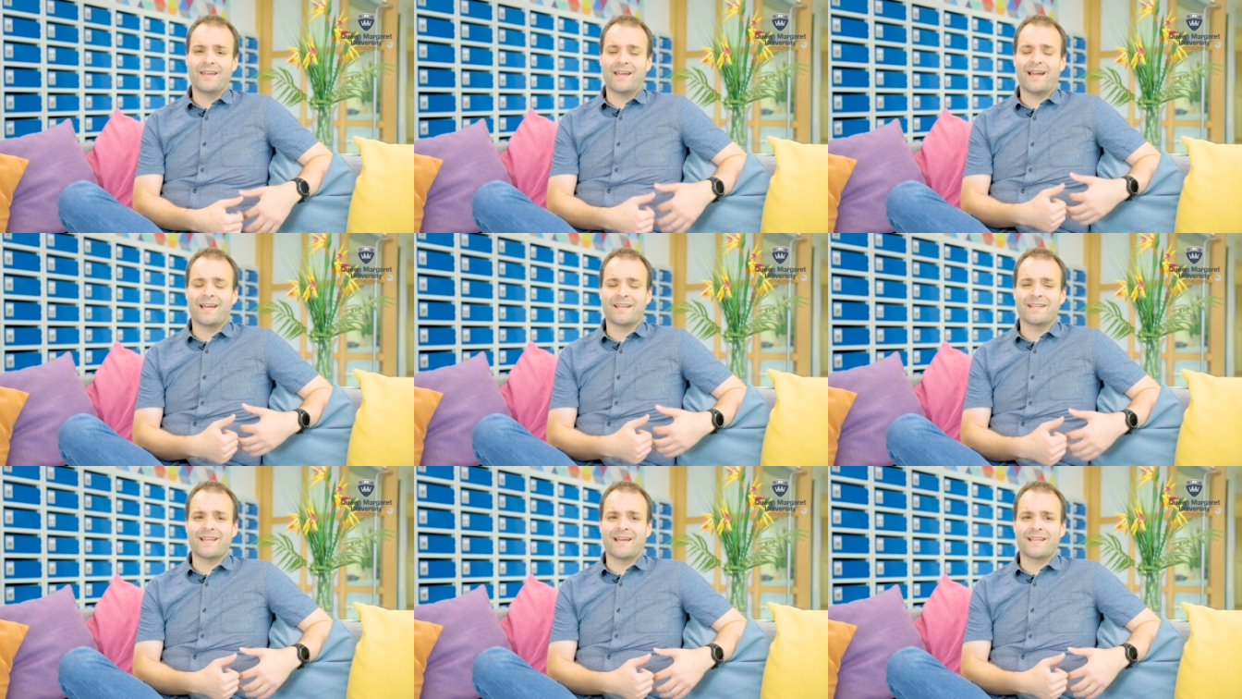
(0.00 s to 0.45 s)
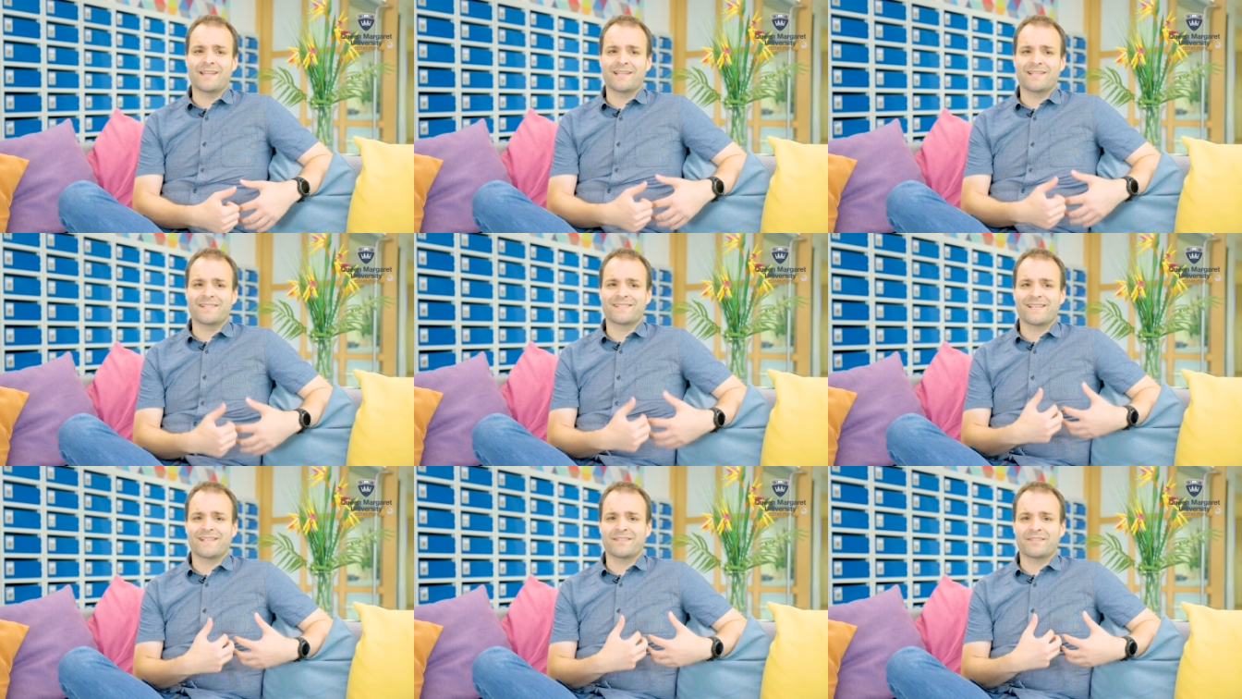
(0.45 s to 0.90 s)
and
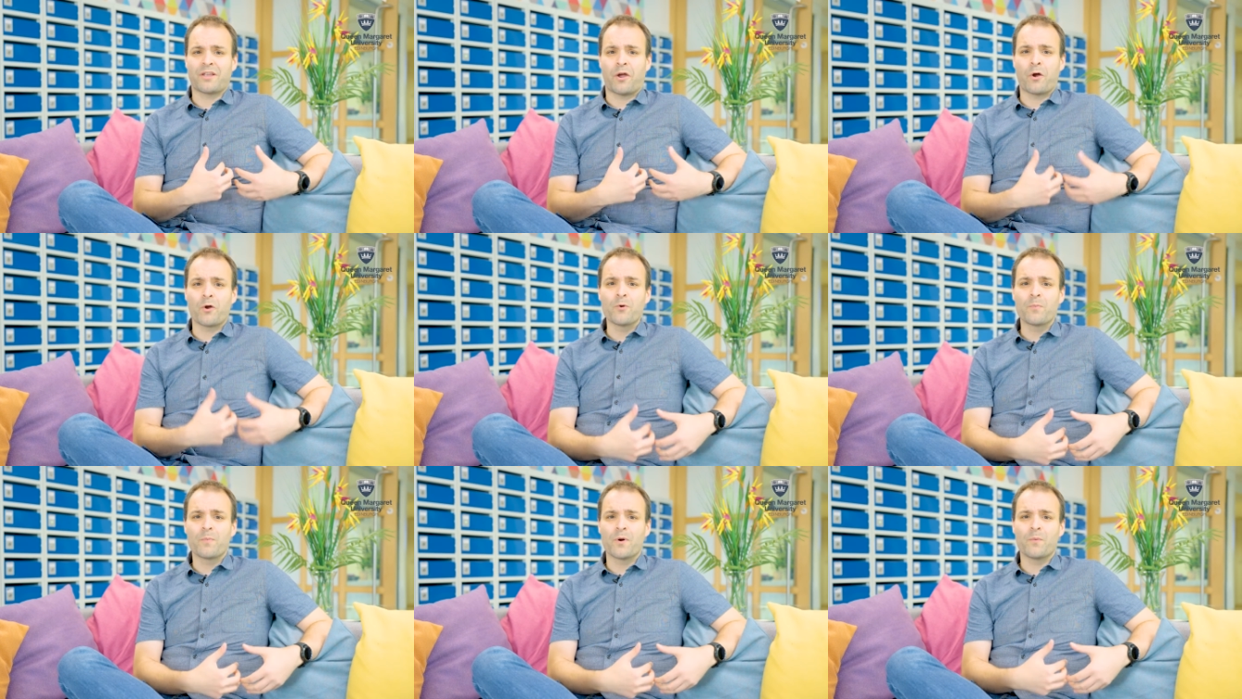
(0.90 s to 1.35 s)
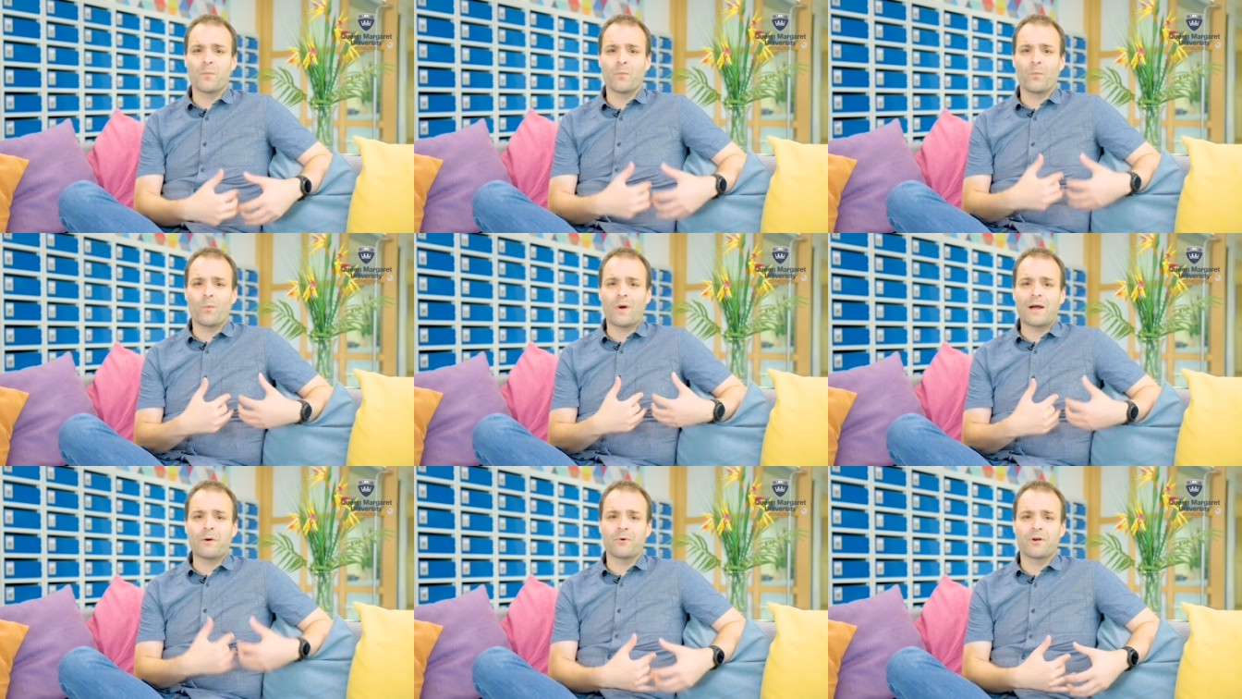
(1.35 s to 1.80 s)
there's that
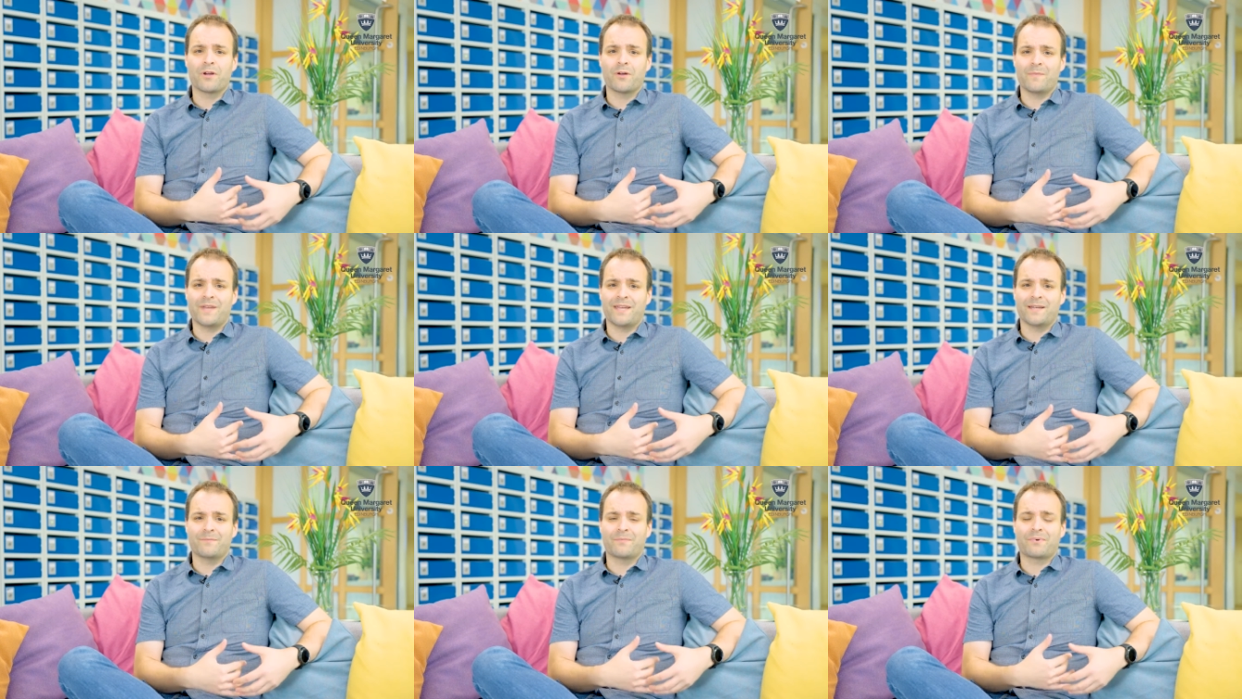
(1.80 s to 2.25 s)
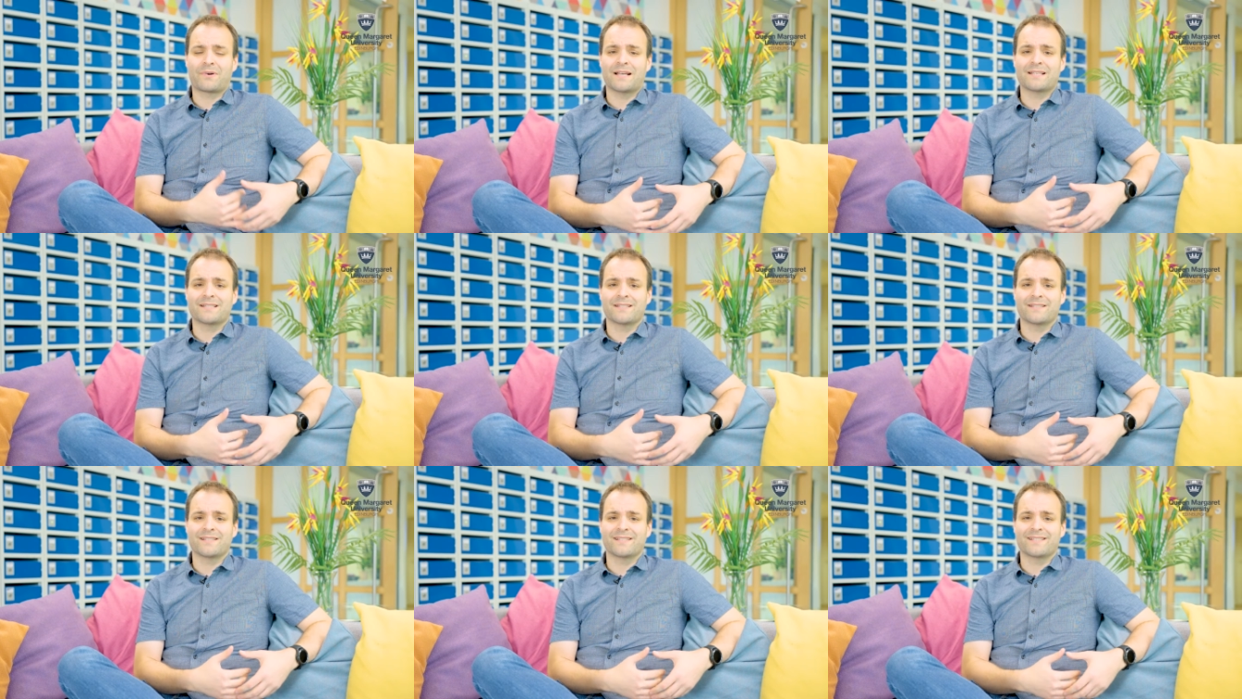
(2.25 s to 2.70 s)
open, welcoming
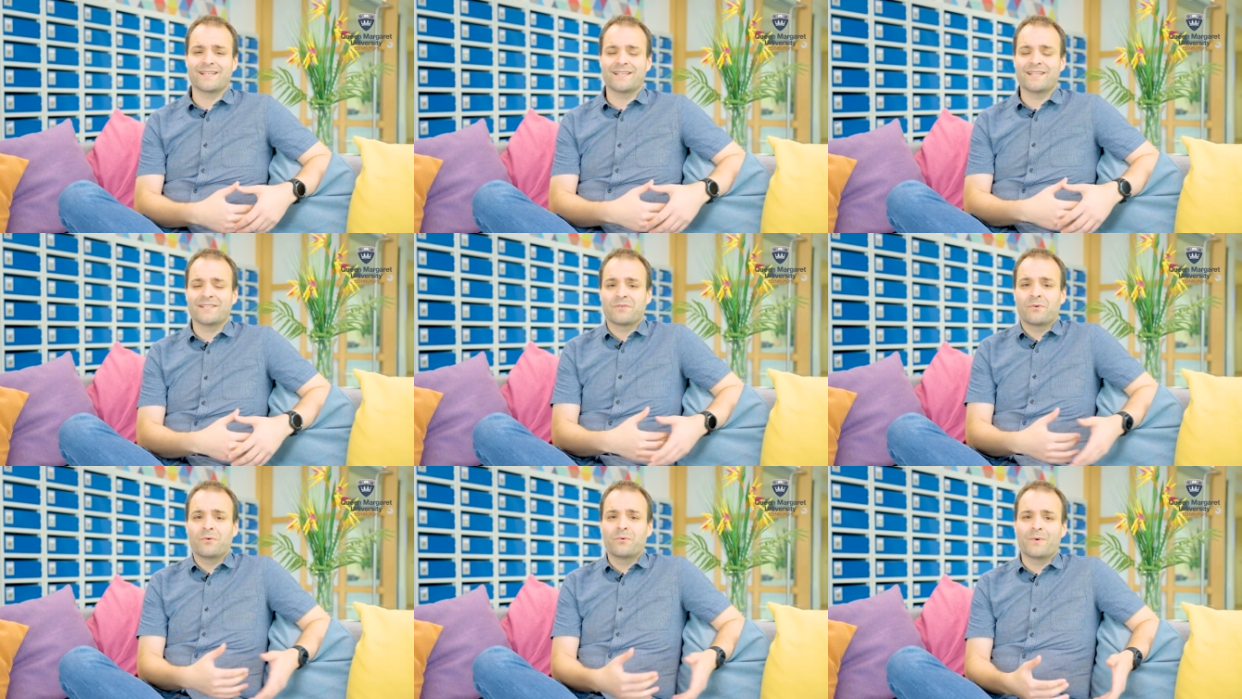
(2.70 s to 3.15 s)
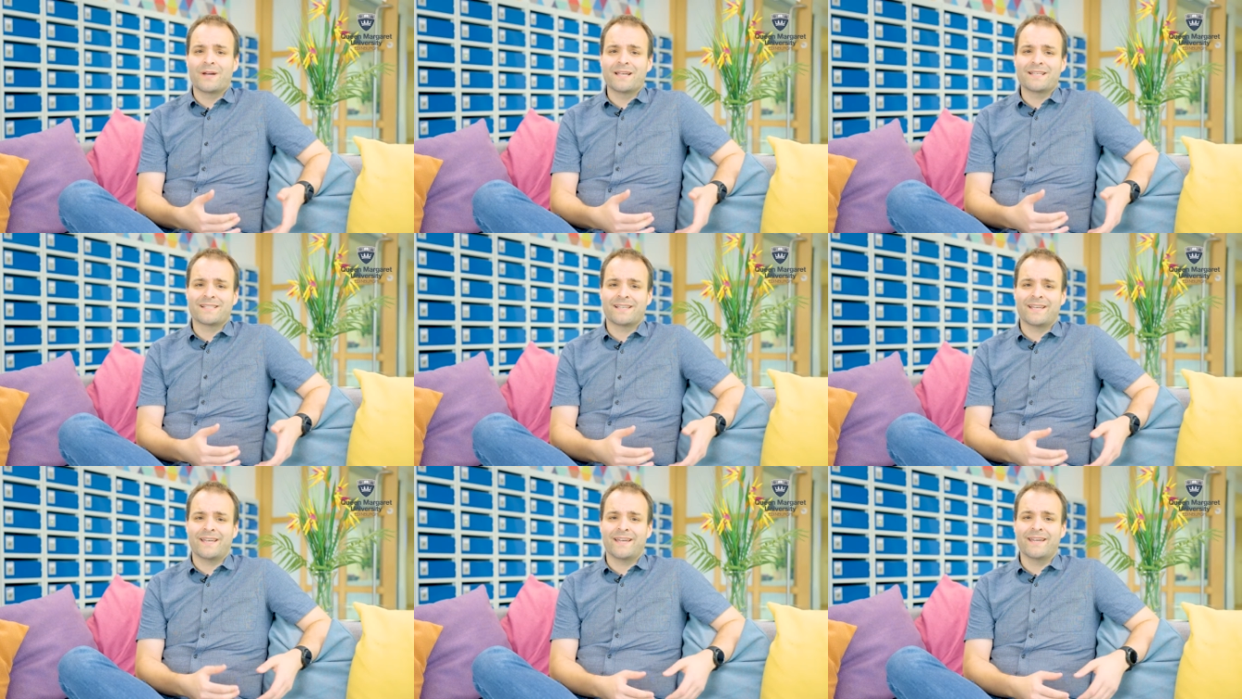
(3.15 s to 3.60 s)
presence that is
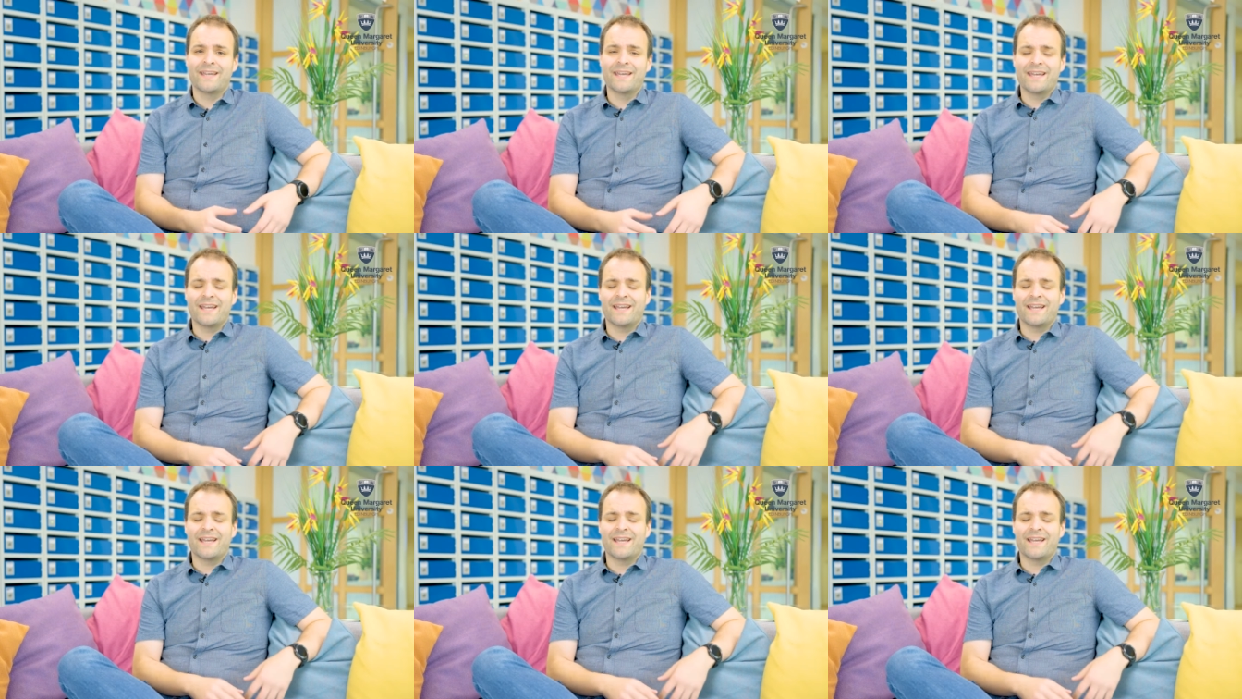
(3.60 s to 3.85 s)
always here.